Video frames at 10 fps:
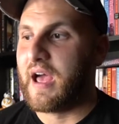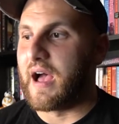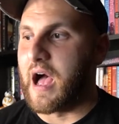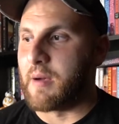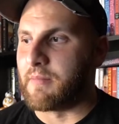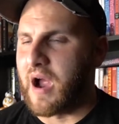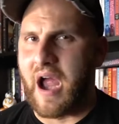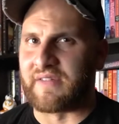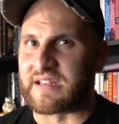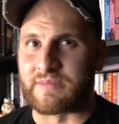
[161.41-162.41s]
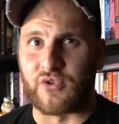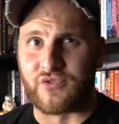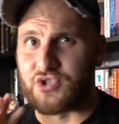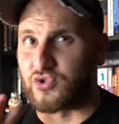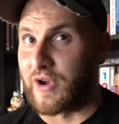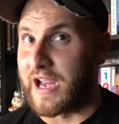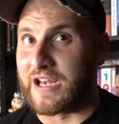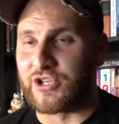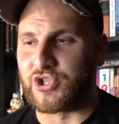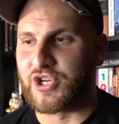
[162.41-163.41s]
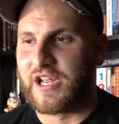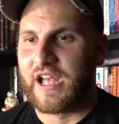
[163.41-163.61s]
are having some sort of strange